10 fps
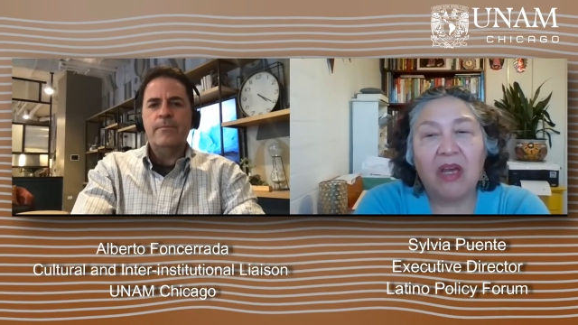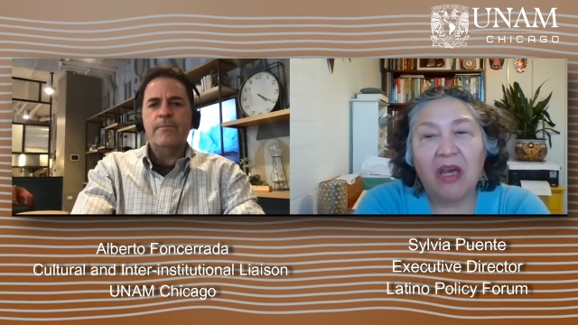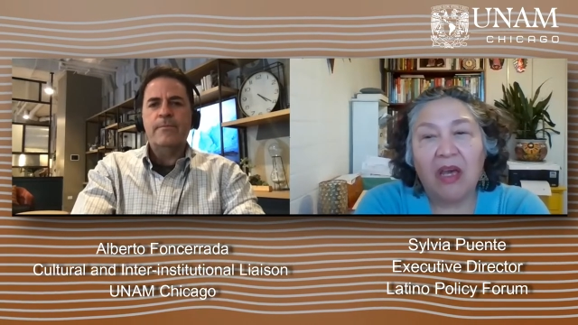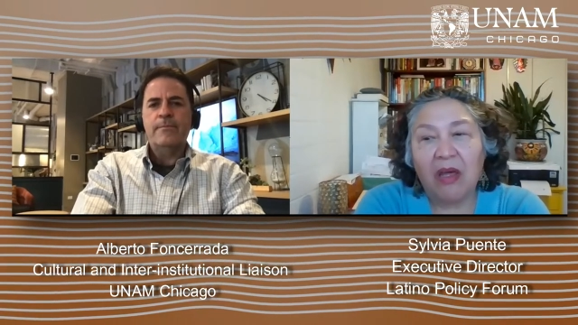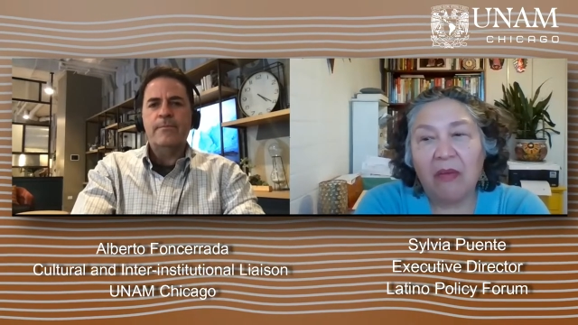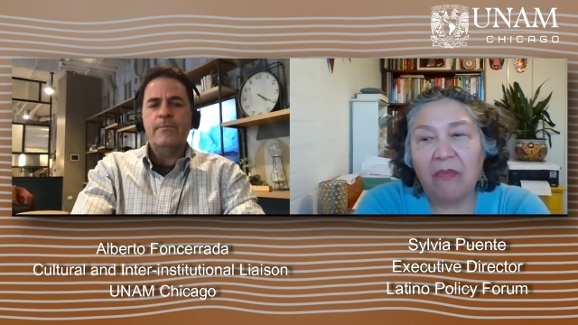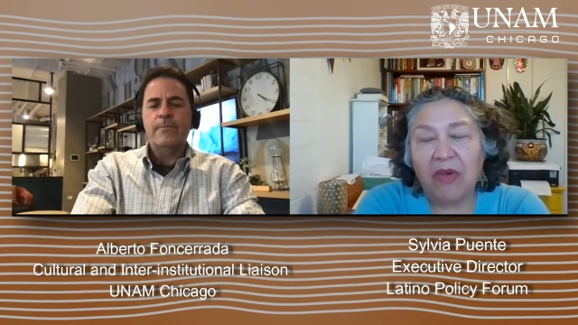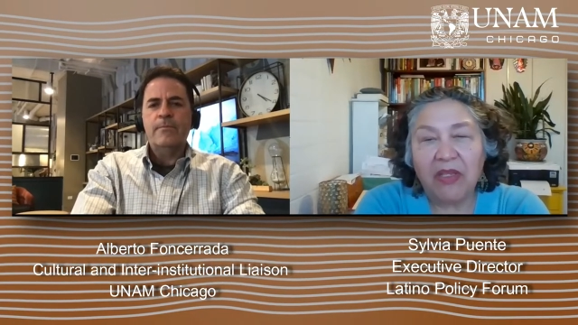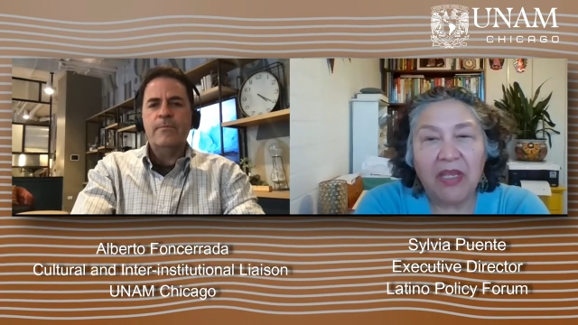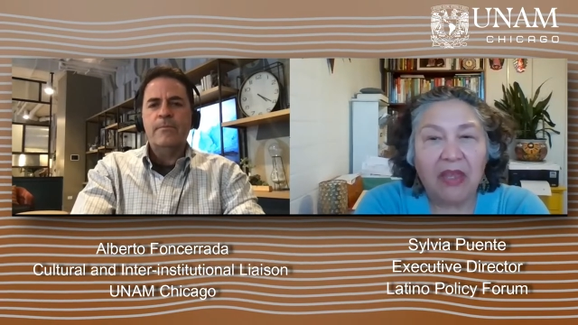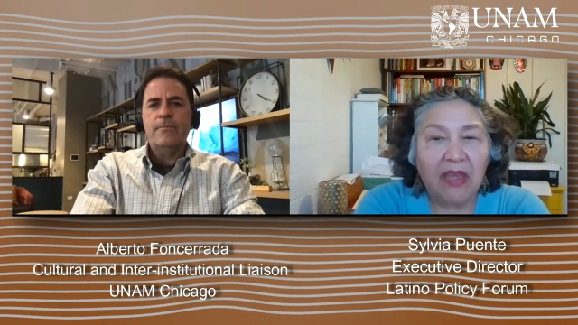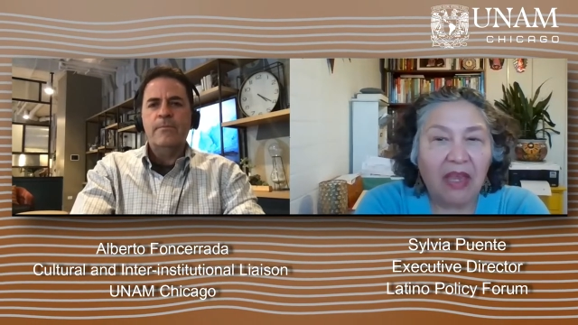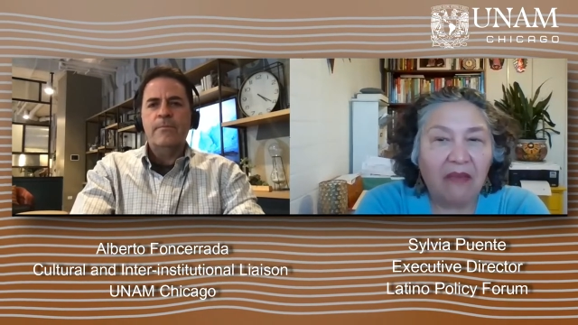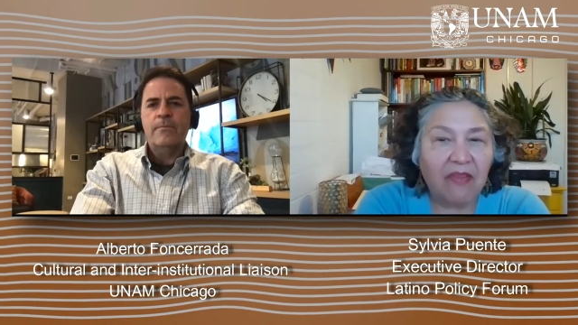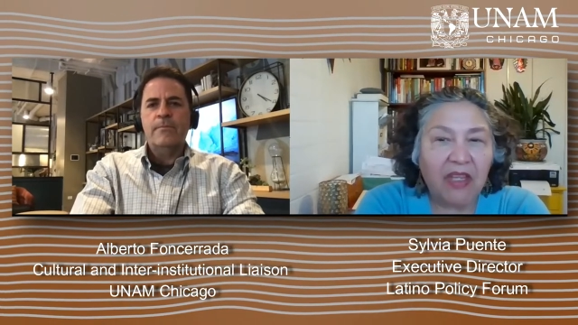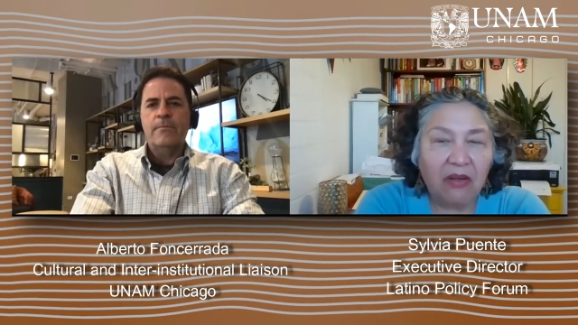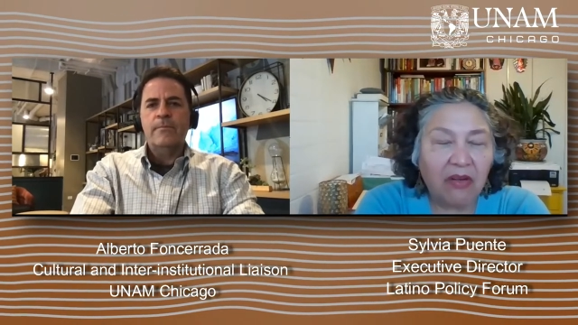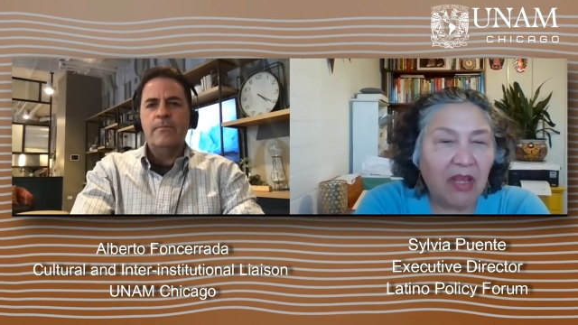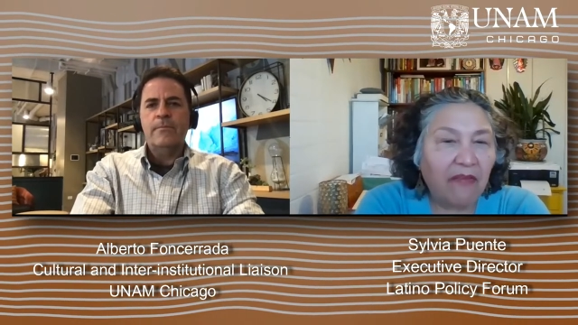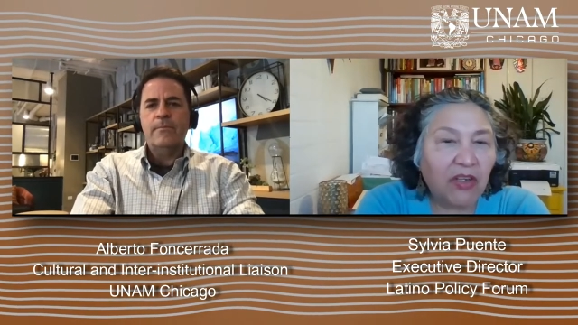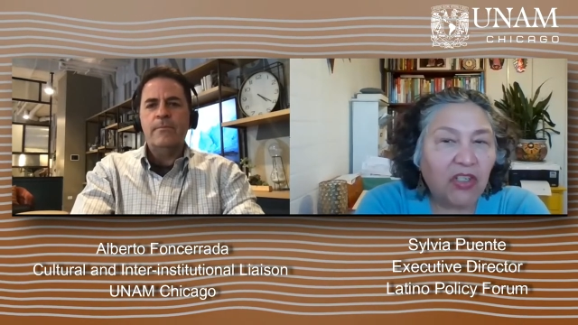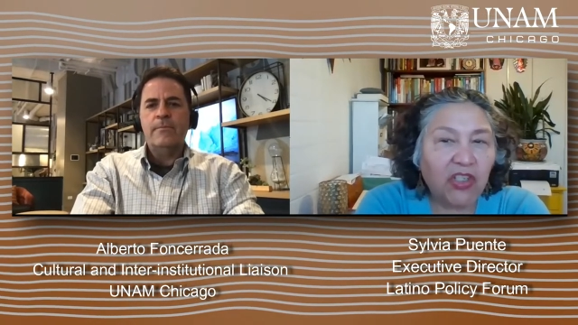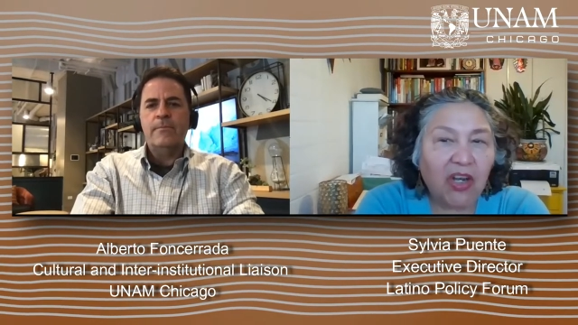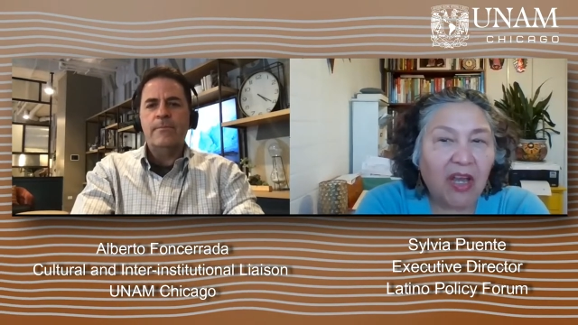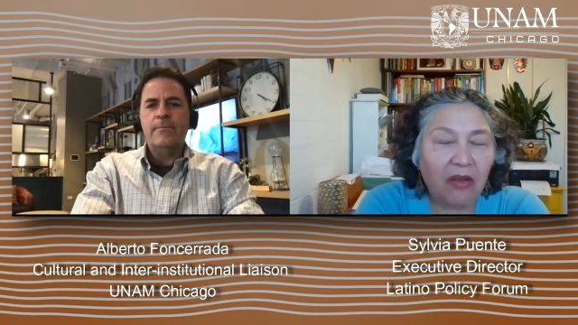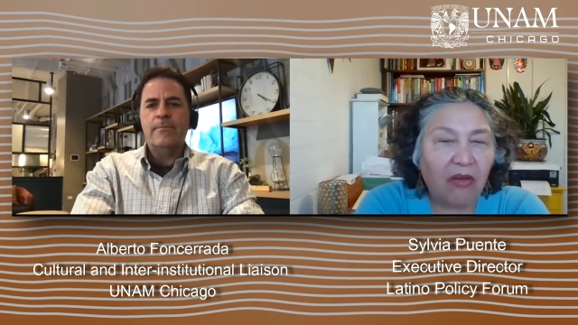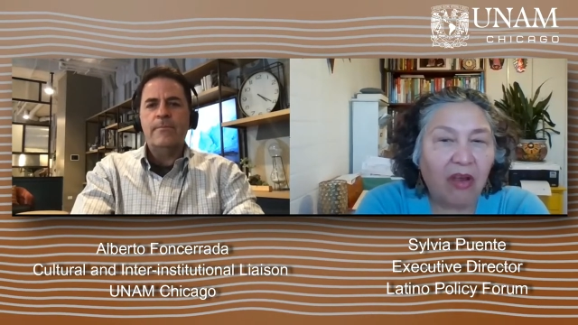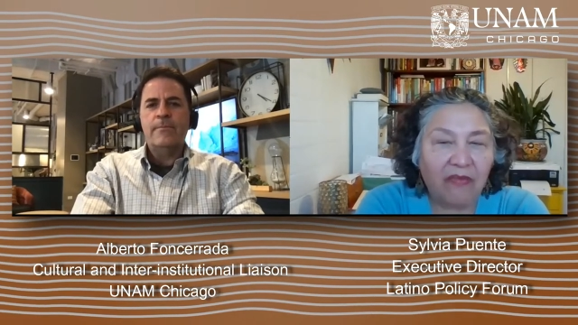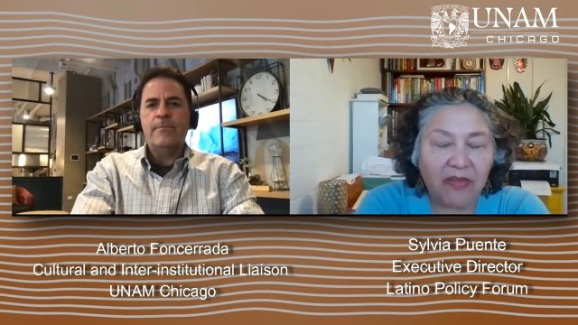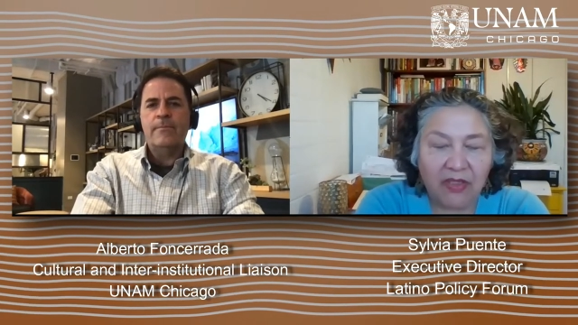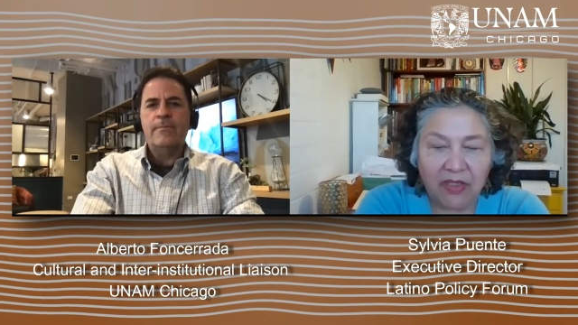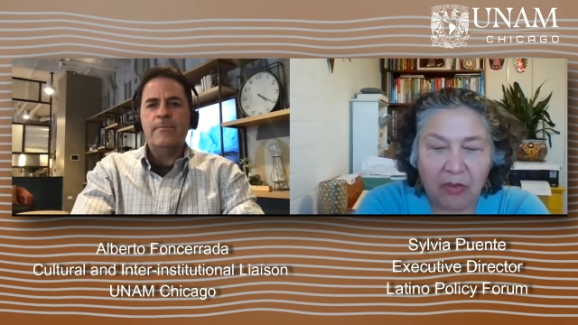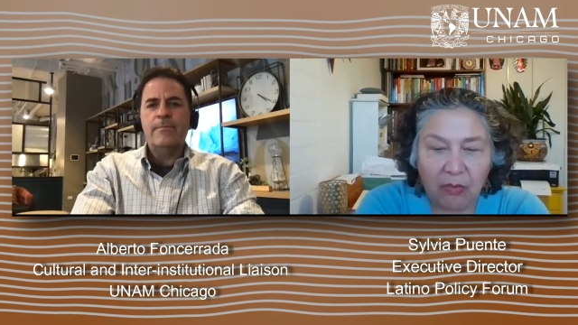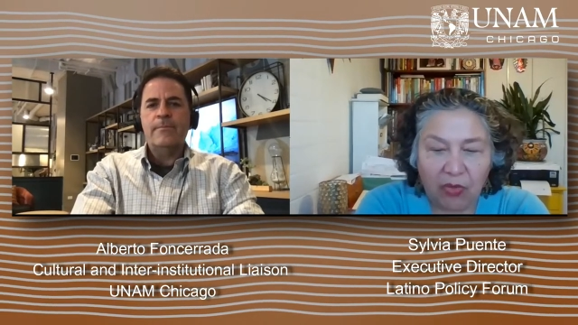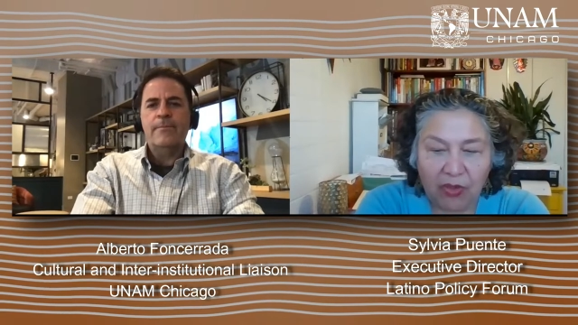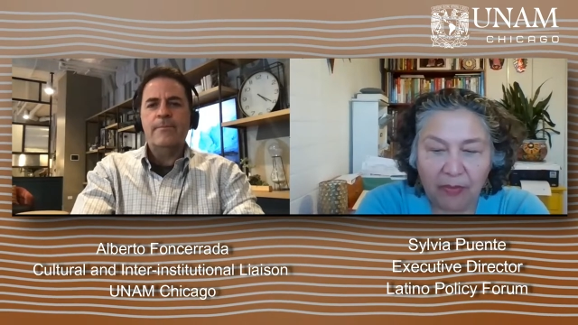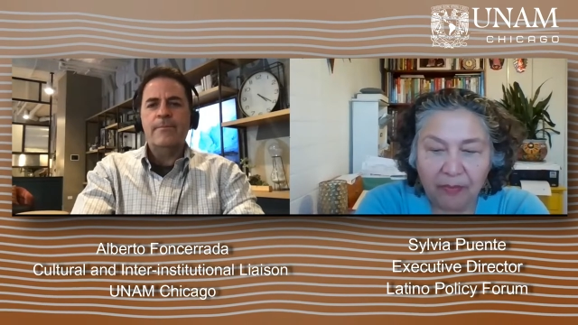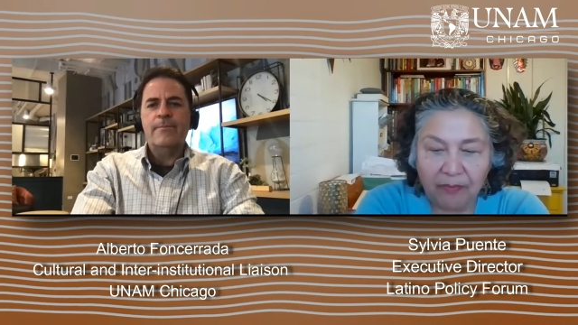Speaker 1: Um, but yeah, they have they don't have their Chicago office anymore.